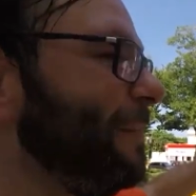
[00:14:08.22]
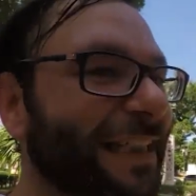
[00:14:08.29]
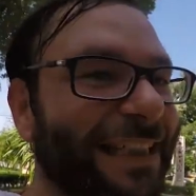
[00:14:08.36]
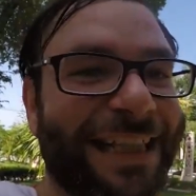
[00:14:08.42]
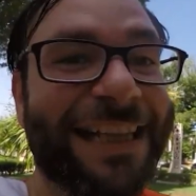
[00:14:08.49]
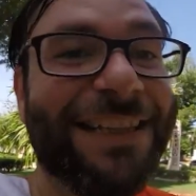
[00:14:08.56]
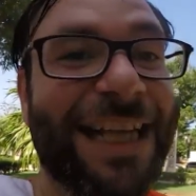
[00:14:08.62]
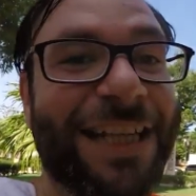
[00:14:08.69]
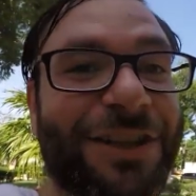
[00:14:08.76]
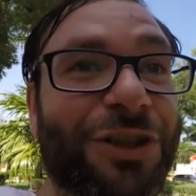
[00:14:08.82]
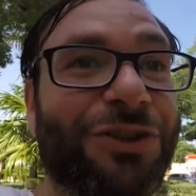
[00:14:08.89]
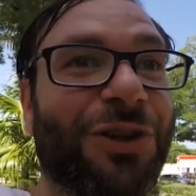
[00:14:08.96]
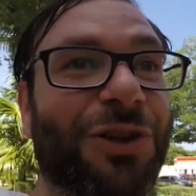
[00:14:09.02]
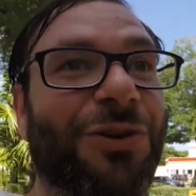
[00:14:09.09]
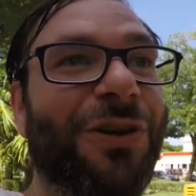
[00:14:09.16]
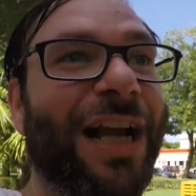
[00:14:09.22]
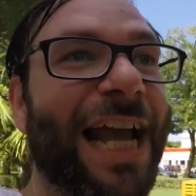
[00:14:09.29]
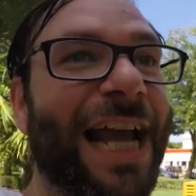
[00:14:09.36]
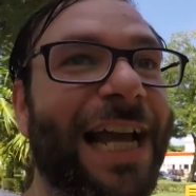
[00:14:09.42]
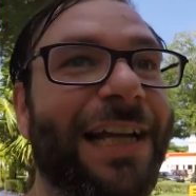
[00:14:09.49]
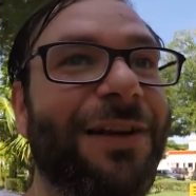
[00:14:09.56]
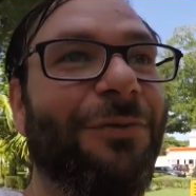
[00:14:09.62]
because it's a Circle
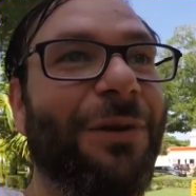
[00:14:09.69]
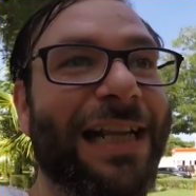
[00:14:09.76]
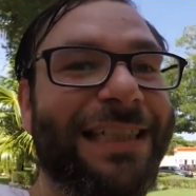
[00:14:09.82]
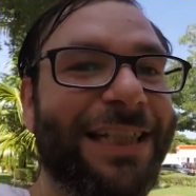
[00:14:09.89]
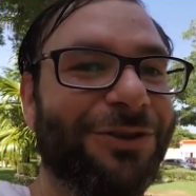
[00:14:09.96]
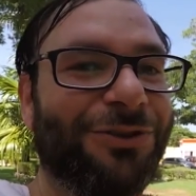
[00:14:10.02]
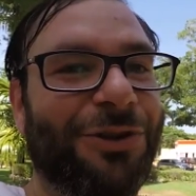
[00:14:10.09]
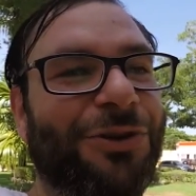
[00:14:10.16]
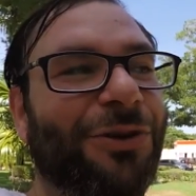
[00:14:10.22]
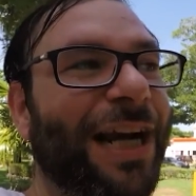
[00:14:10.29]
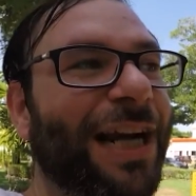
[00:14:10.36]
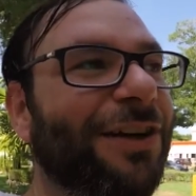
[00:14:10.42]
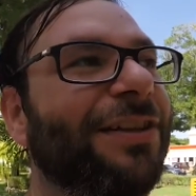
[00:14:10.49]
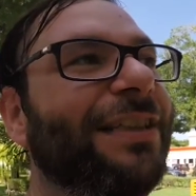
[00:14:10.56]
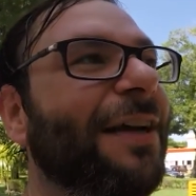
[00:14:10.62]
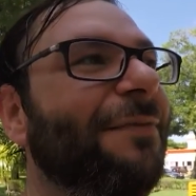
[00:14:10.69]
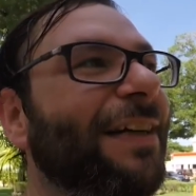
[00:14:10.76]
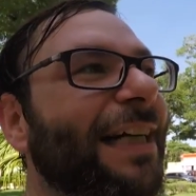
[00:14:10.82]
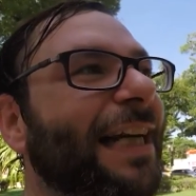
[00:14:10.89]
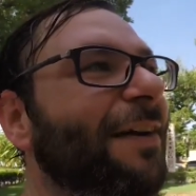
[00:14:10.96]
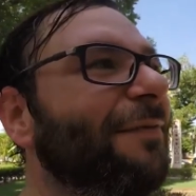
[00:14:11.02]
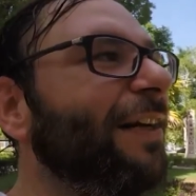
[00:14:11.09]
K. When I see a Circle K or a
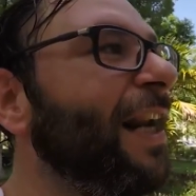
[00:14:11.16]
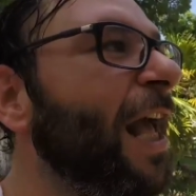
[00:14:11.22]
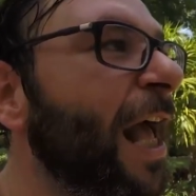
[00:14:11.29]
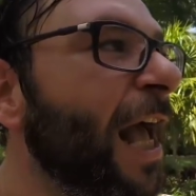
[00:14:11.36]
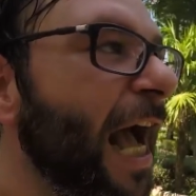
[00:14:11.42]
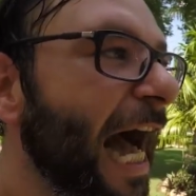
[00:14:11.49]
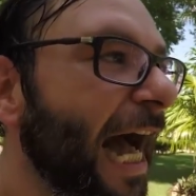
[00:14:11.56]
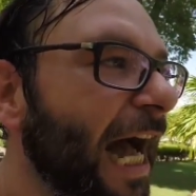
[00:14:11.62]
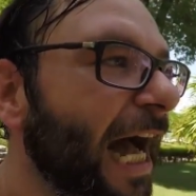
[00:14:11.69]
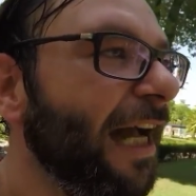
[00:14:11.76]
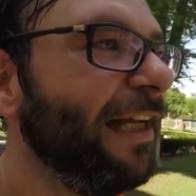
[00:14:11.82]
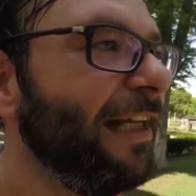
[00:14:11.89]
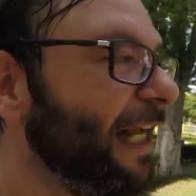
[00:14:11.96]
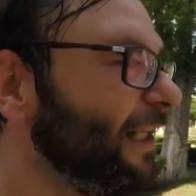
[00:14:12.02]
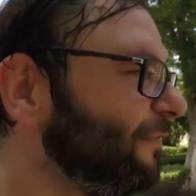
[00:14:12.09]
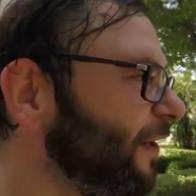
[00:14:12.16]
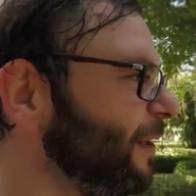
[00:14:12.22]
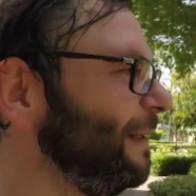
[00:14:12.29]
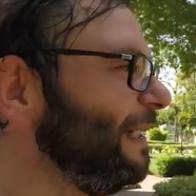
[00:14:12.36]
7-Eleven, it's funny